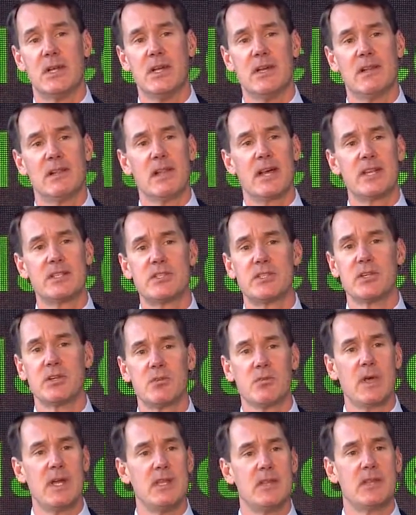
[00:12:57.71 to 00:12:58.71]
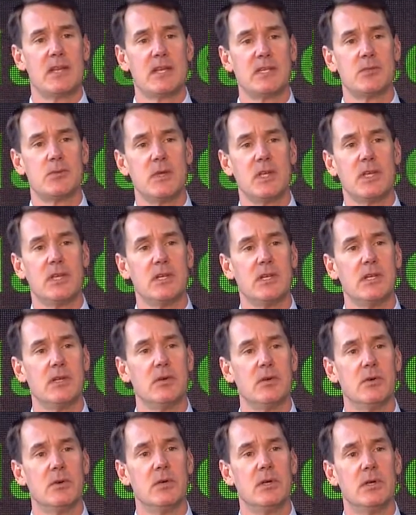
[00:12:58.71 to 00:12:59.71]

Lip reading: Lots of great things we can do